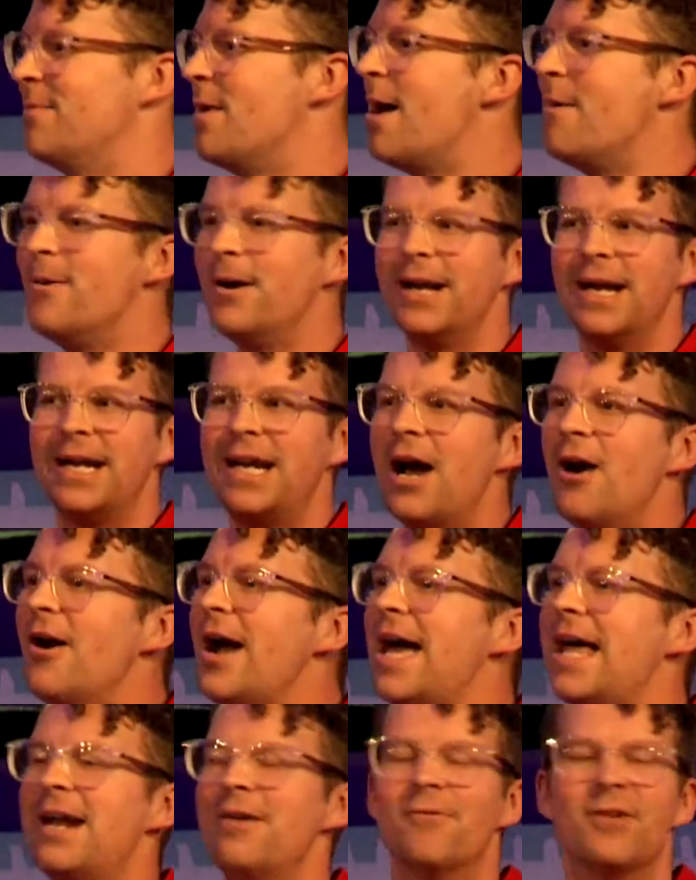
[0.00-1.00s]
I'm going to go
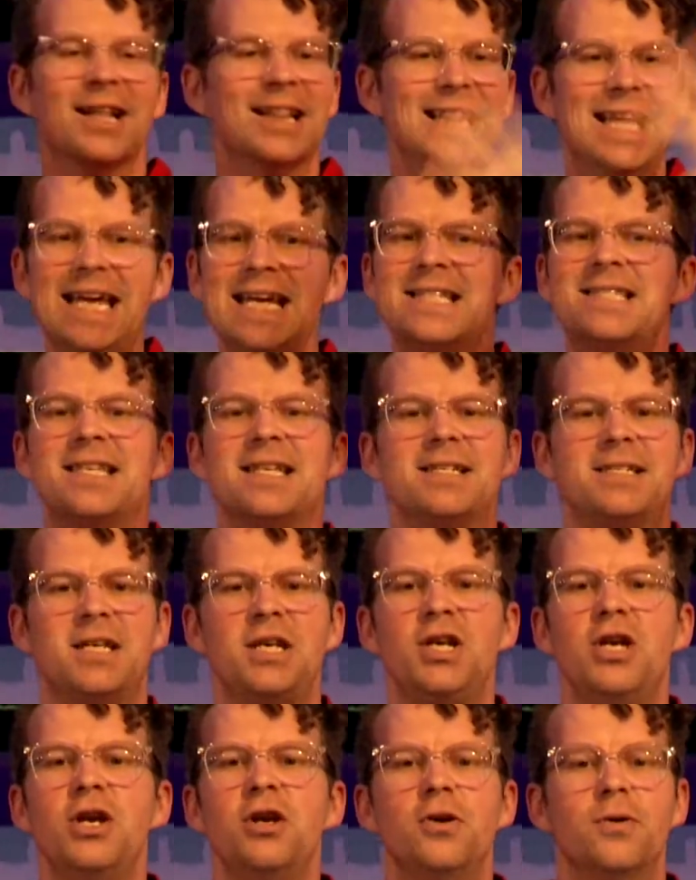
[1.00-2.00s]
ahead and release it to
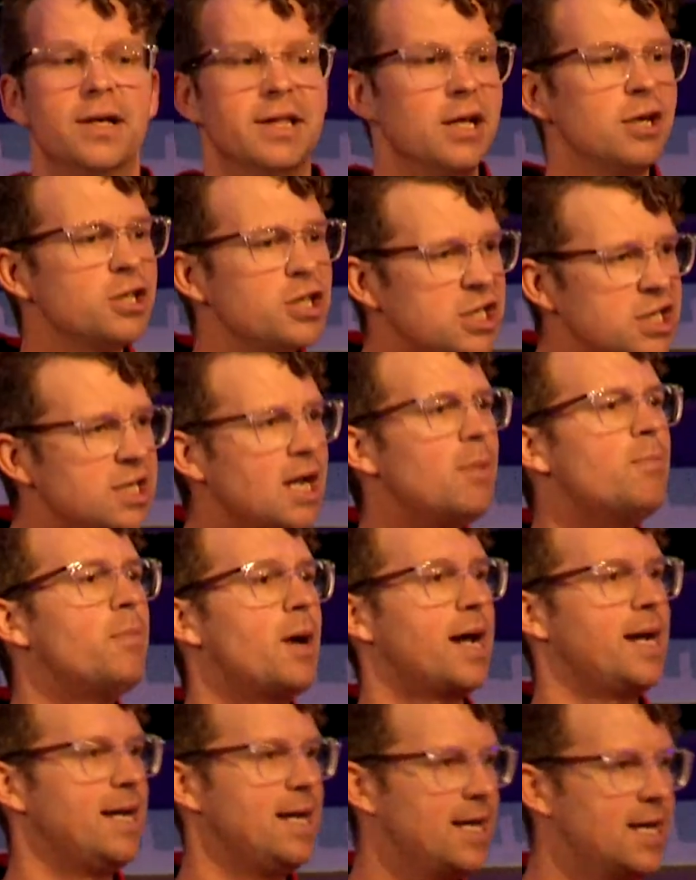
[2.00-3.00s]
you." And there's
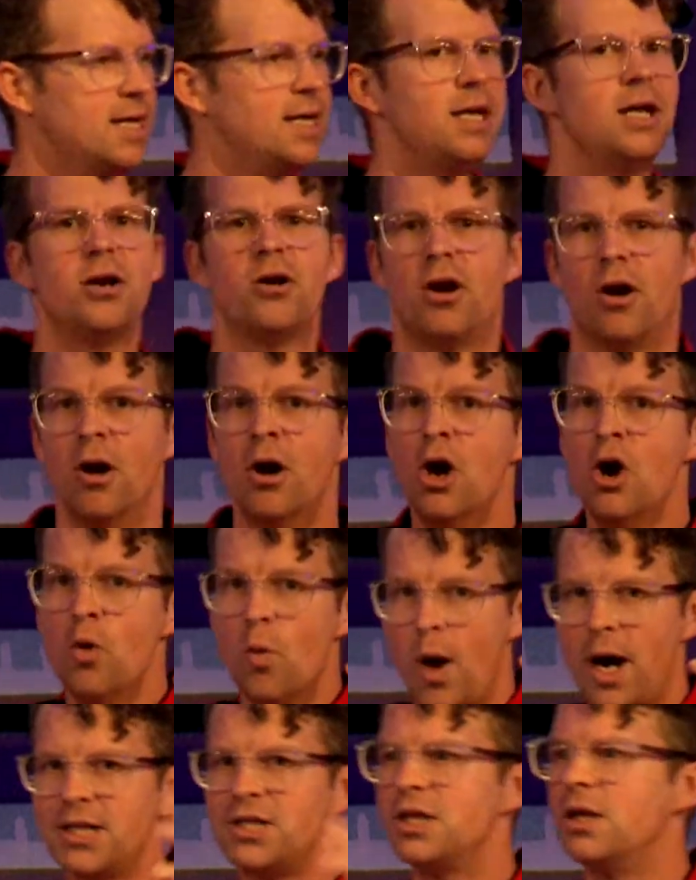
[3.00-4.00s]
somebody in here or
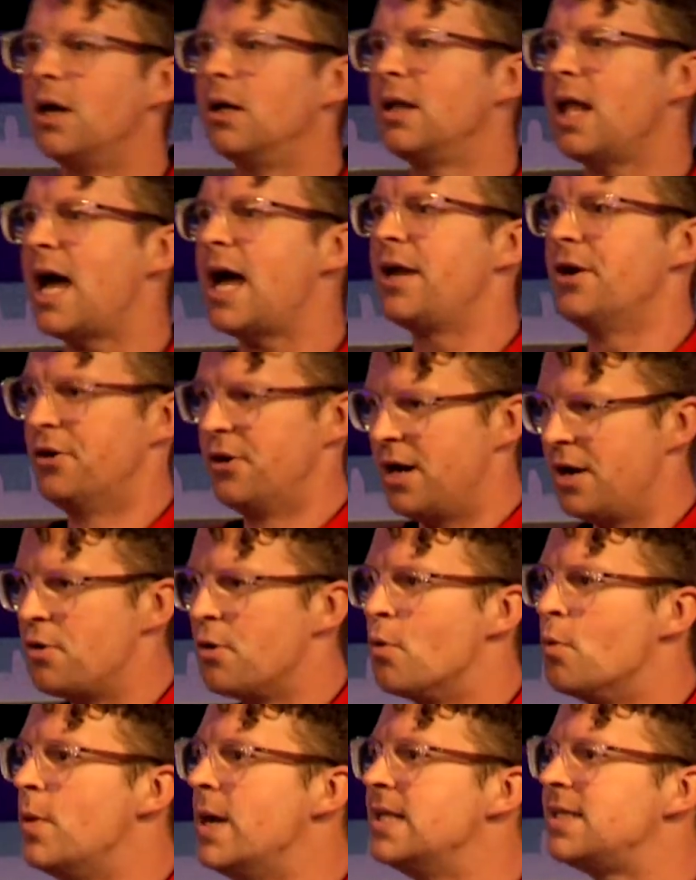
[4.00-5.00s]
watching online or at our
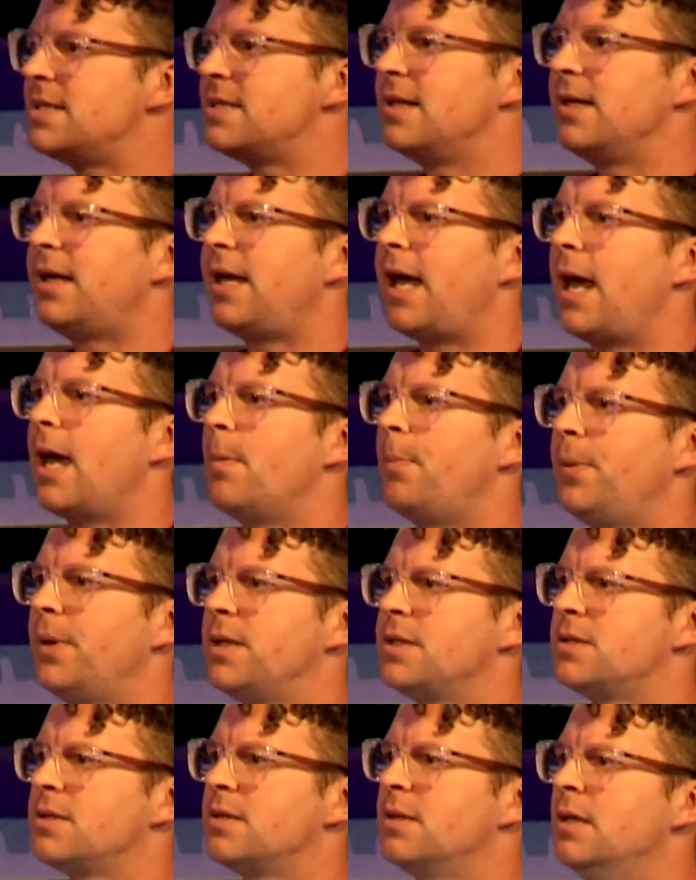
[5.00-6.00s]
Winston
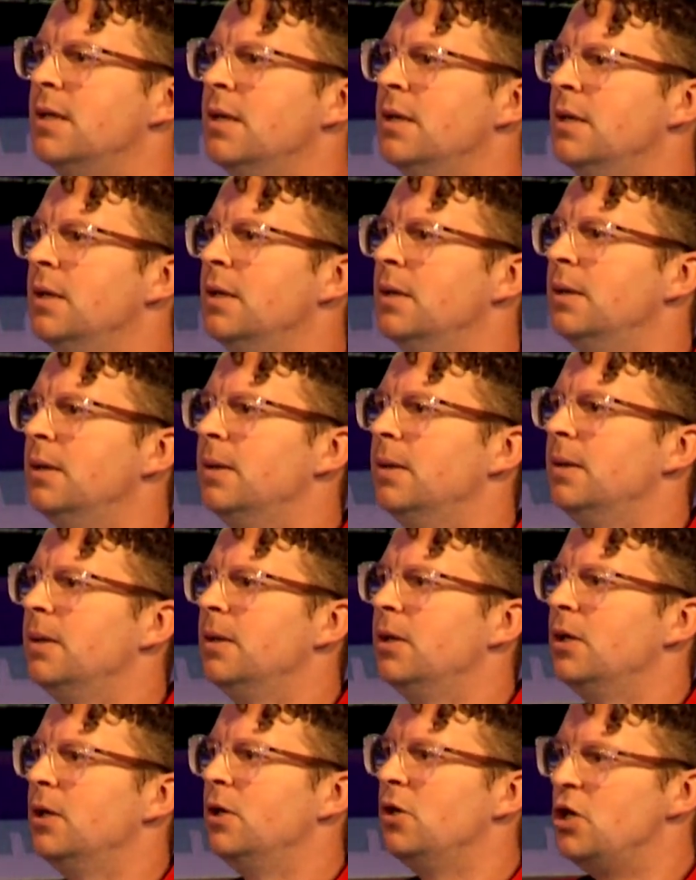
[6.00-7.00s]
campus
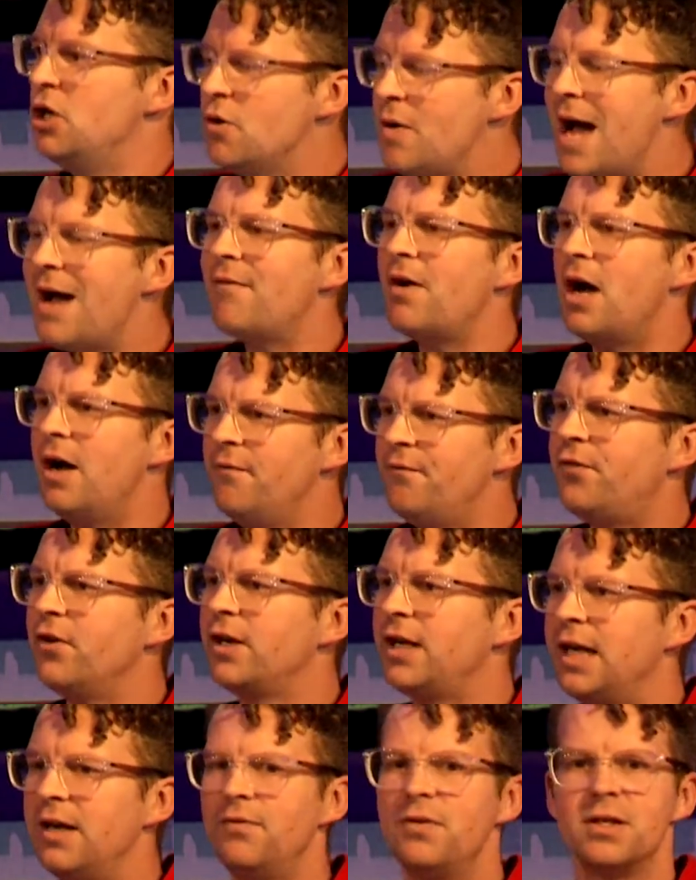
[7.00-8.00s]
who you have
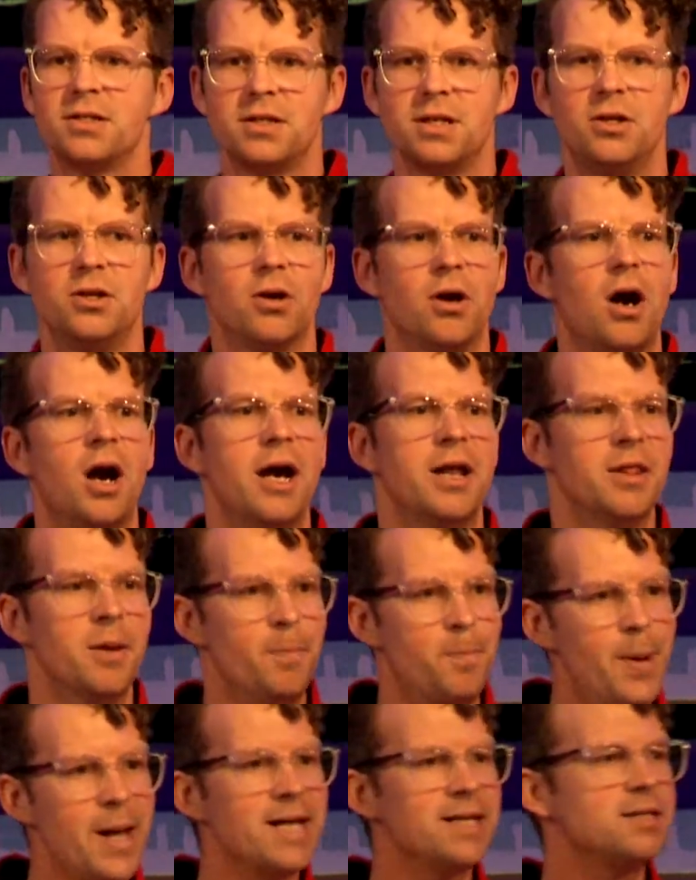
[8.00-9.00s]
unforgiveness in your heart, and the
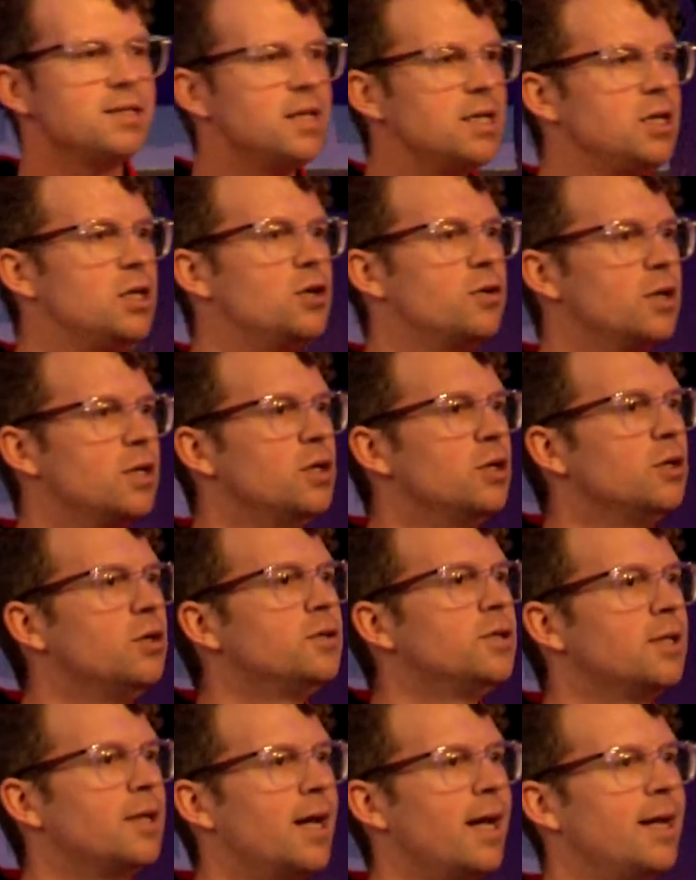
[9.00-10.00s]
best thing you can do
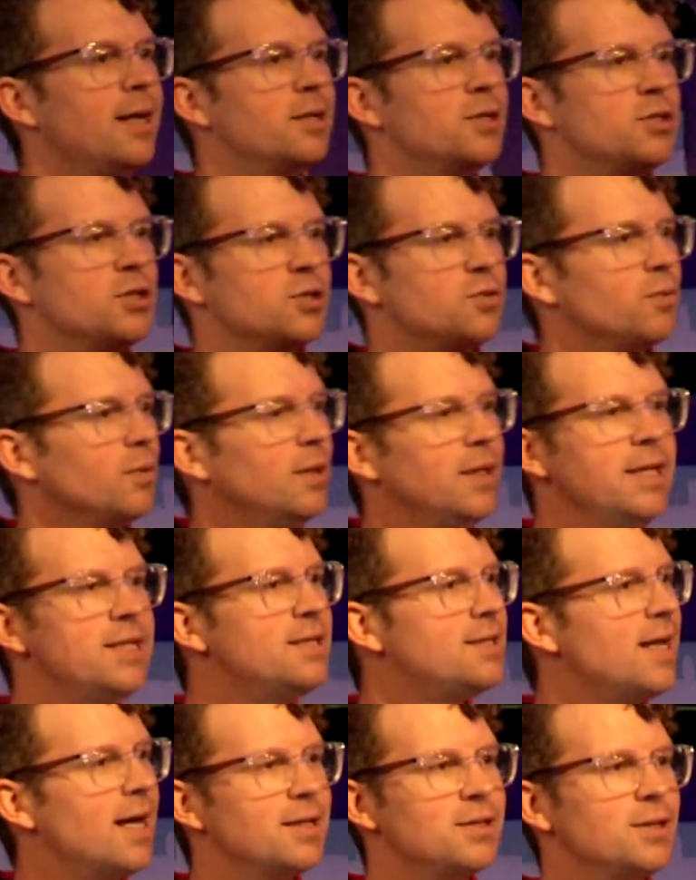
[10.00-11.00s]
today is just release
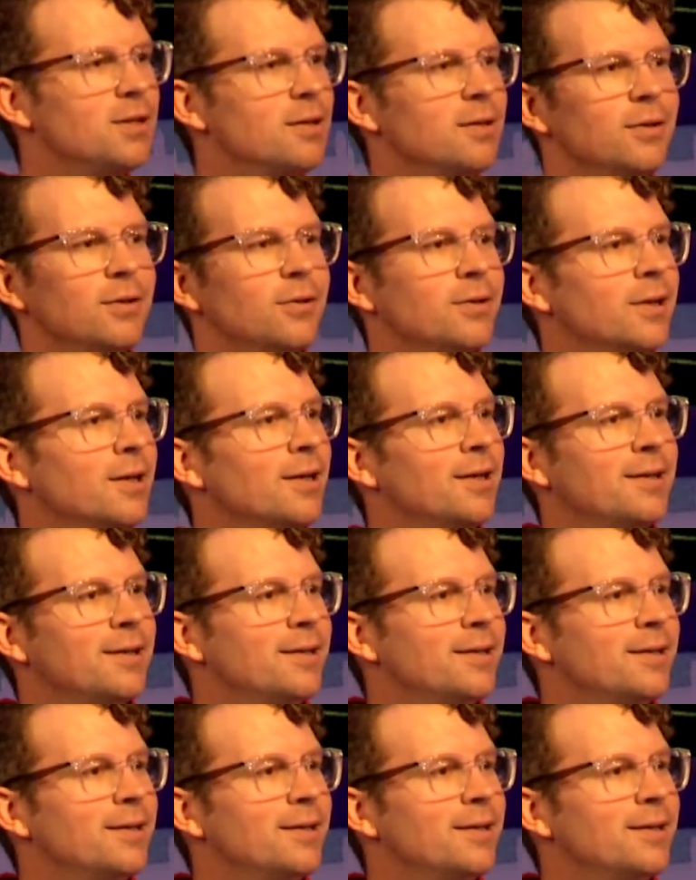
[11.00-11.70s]
that to the Lord.